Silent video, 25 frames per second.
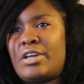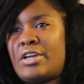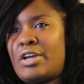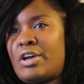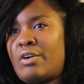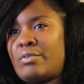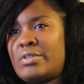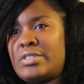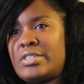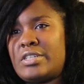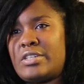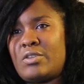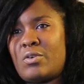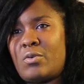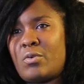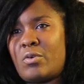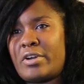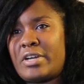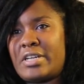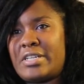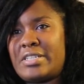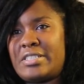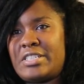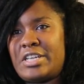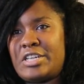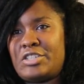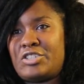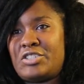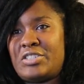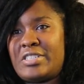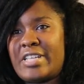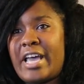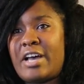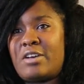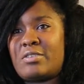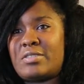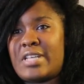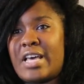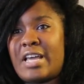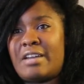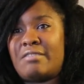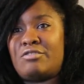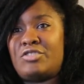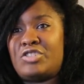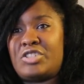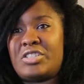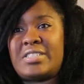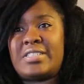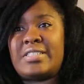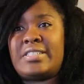that go into the organizations outside
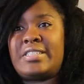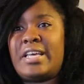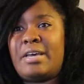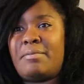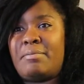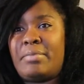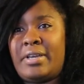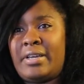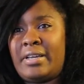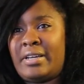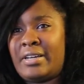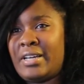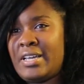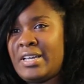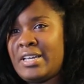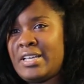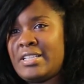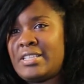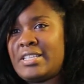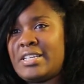of just stepping.